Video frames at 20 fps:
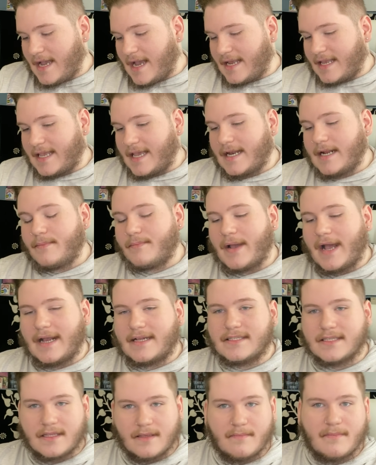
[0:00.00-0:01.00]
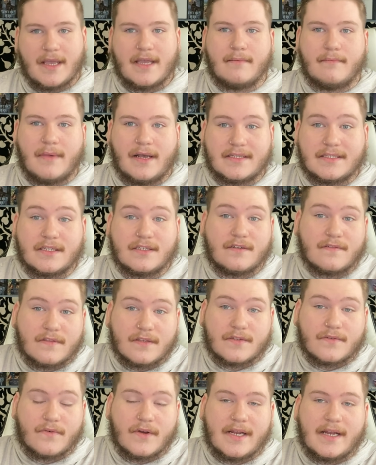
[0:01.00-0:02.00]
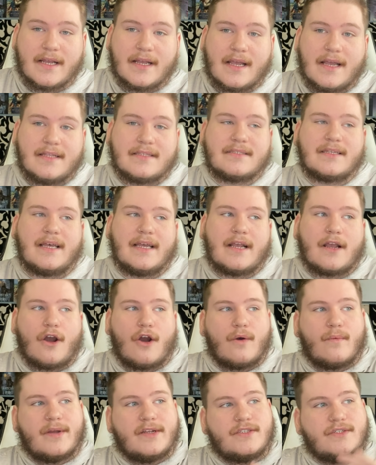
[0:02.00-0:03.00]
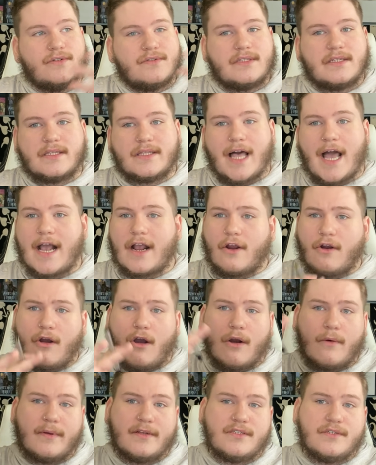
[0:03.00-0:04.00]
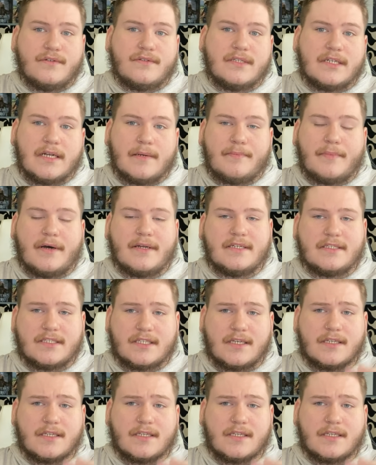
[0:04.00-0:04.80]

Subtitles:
And getting back to the main message of this reading, it's like, are we choosing lack or are we choosing abundance?